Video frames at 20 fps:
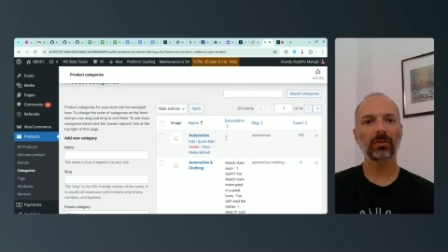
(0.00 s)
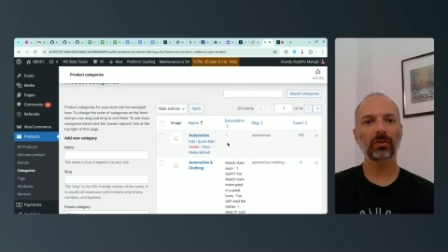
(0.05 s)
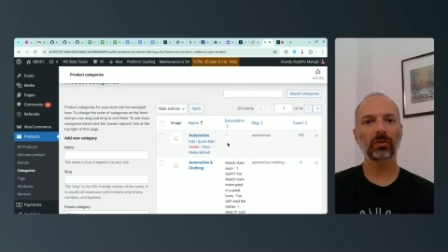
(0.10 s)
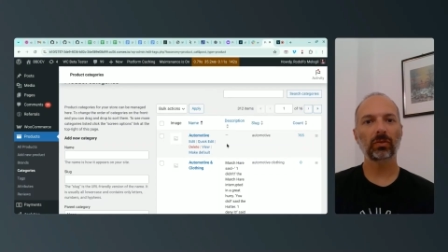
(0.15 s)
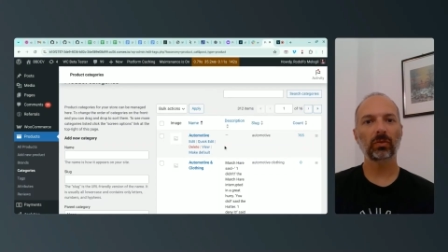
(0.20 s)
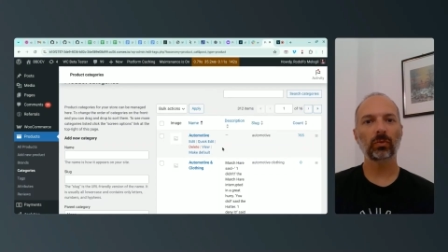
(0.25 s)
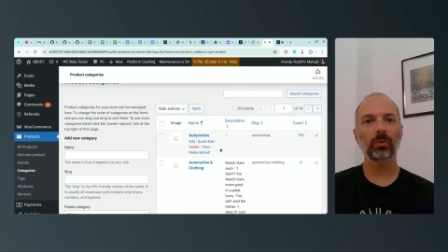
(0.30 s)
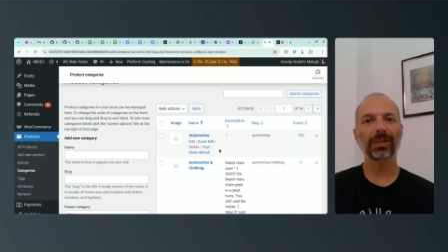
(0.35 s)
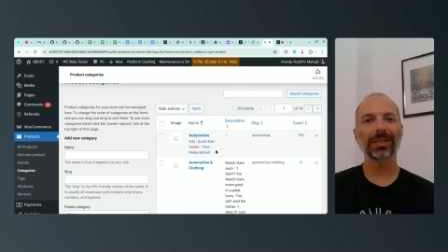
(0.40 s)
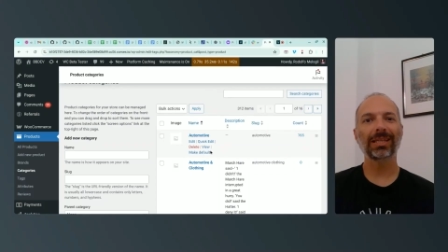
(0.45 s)

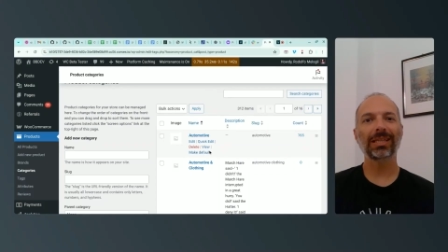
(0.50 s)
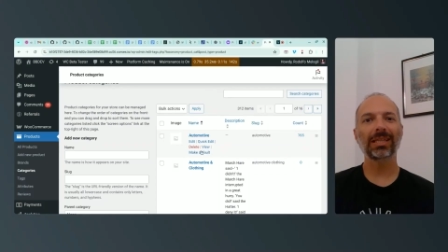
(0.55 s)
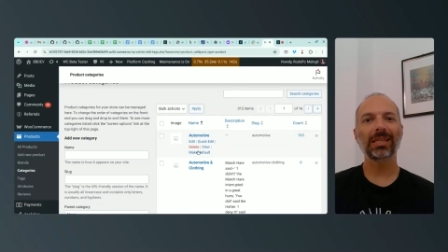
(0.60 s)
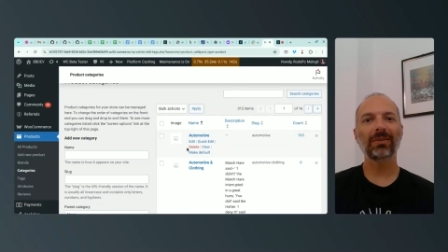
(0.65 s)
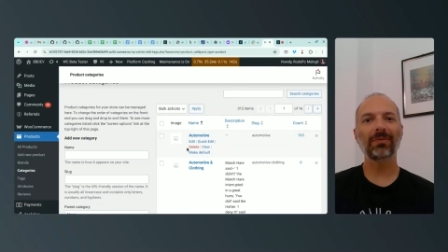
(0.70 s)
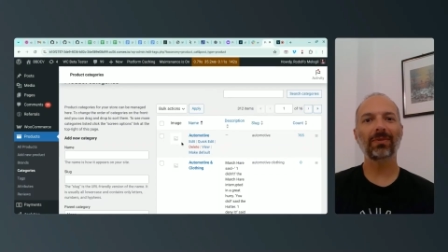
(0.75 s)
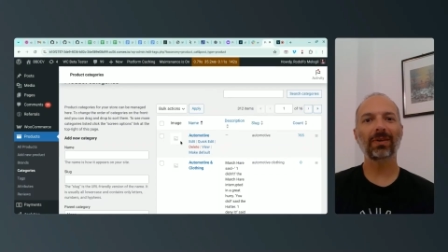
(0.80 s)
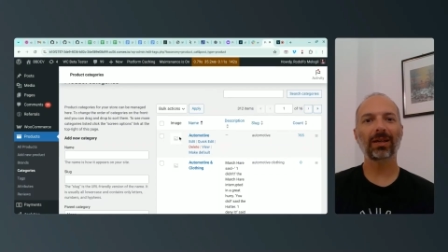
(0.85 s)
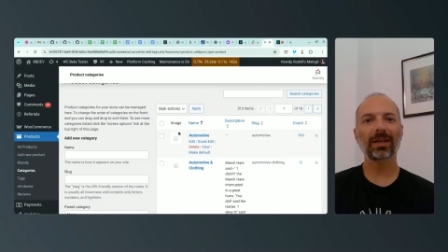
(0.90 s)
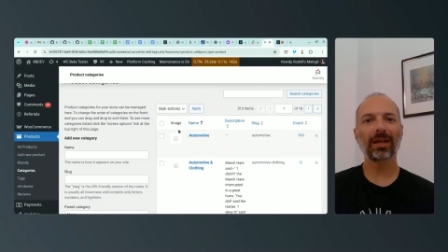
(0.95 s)
to a
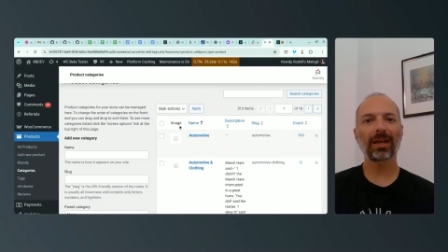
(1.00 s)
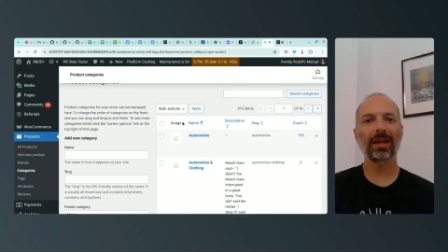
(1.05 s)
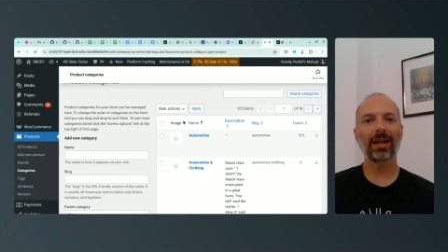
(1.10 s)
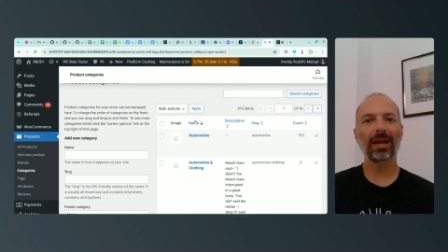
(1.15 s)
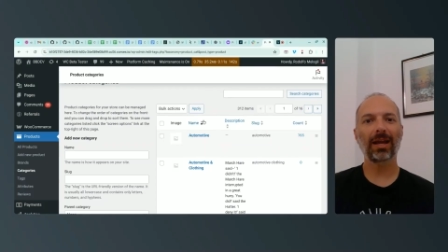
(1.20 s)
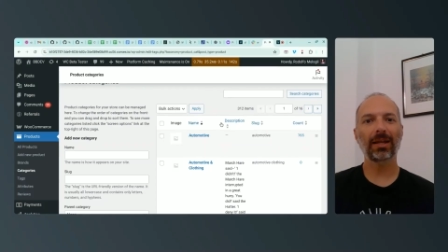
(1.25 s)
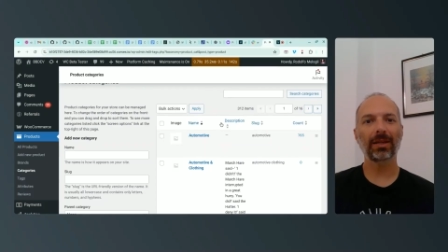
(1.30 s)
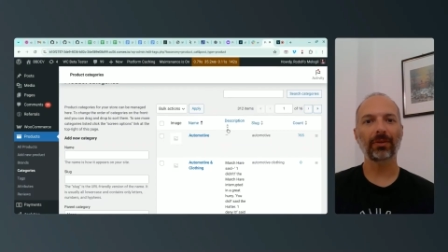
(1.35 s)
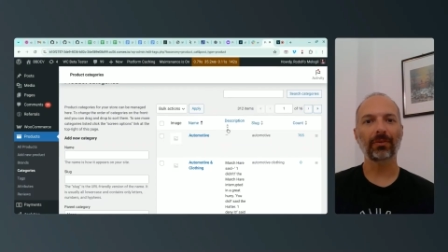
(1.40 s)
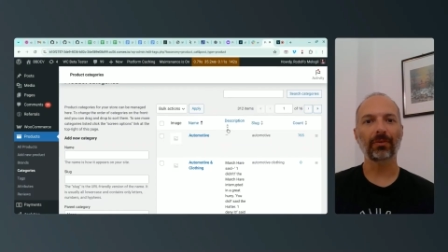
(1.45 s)
given
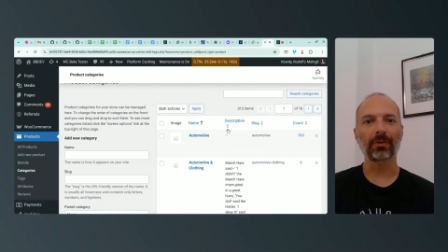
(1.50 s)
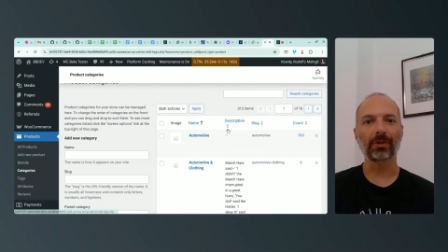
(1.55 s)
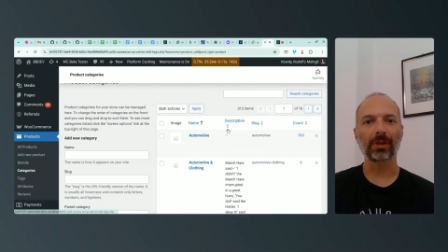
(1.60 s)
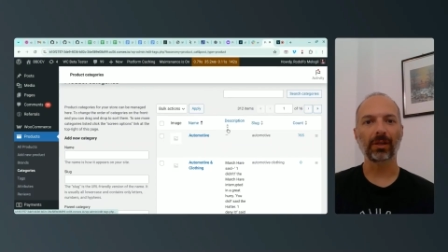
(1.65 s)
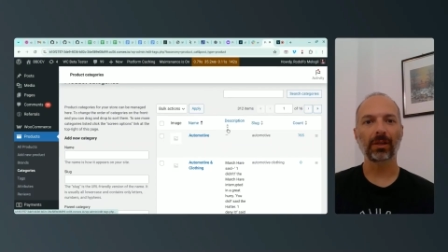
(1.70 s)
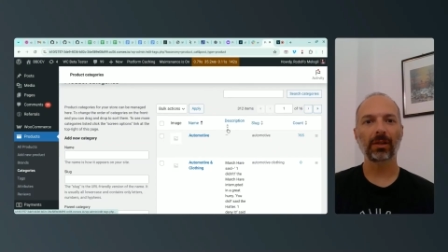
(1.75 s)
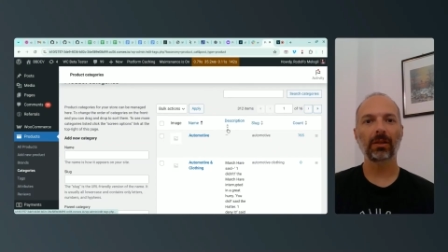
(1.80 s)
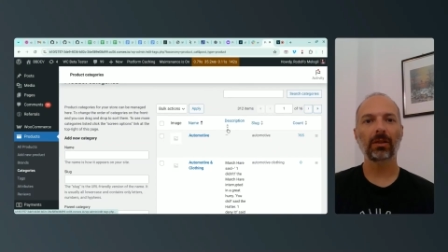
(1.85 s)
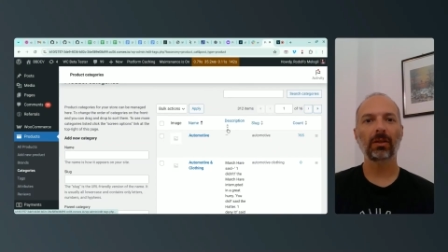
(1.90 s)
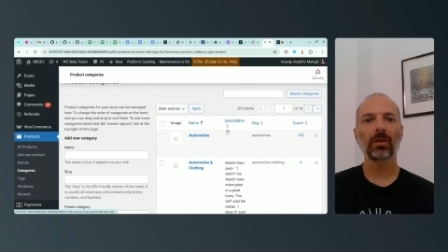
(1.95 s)

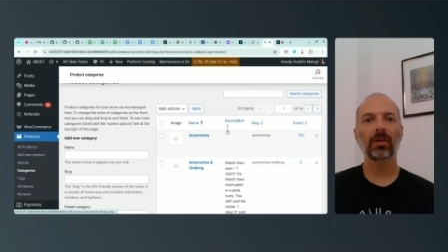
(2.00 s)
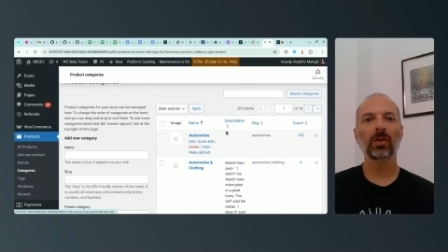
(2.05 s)
category